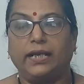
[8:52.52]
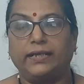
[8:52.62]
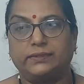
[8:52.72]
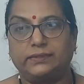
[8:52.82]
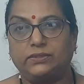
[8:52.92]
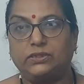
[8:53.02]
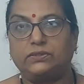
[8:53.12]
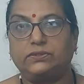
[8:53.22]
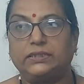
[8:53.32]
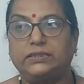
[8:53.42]
As
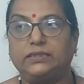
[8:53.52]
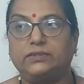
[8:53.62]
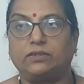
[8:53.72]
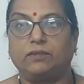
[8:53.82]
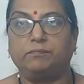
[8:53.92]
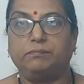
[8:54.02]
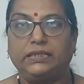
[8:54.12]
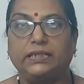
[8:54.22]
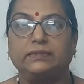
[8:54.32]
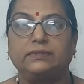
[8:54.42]
teacher trainees of
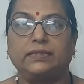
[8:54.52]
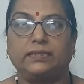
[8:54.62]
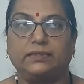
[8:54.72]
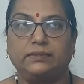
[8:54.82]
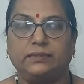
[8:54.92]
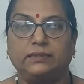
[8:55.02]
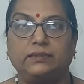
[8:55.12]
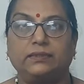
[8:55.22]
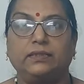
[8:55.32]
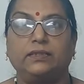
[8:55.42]
B.Ed second
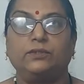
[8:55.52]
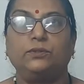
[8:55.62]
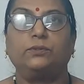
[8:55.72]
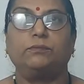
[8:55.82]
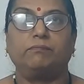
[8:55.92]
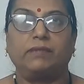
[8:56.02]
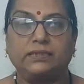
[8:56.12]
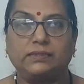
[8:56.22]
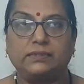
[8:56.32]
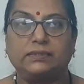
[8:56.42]
year, you
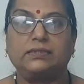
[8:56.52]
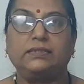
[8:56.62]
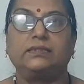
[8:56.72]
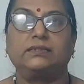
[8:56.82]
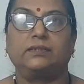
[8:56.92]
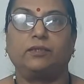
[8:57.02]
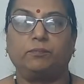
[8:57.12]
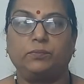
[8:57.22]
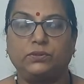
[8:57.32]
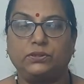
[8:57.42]
must seize the
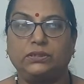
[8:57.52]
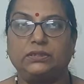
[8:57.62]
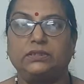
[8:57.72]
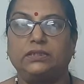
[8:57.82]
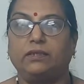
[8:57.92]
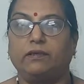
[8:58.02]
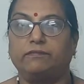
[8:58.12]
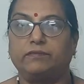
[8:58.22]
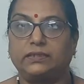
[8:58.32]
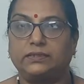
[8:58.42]
opportunity
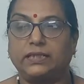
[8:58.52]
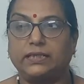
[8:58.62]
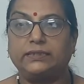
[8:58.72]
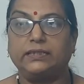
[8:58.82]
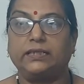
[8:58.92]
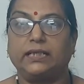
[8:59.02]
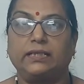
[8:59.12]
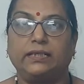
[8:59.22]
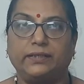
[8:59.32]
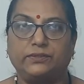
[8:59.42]
of conducting
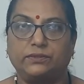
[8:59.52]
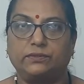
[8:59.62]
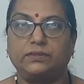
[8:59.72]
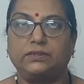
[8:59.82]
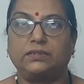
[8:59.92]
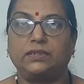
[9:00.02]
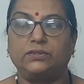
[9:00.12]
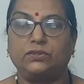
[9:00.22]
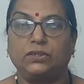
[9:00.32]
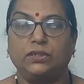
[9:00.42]
an action
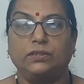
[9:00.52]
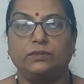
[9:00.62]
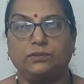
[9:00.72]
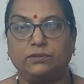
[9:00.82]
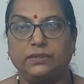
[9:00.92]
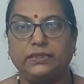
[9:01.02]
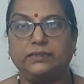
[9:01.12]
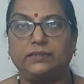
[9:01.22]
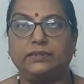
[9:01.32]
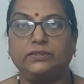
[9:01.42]
research
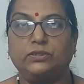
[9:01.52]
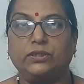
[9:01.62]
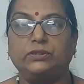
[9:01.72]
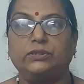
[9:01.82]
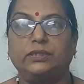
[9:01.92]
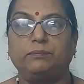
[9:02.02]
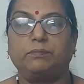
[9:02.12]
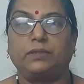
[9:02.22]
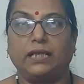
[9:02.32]
during the internship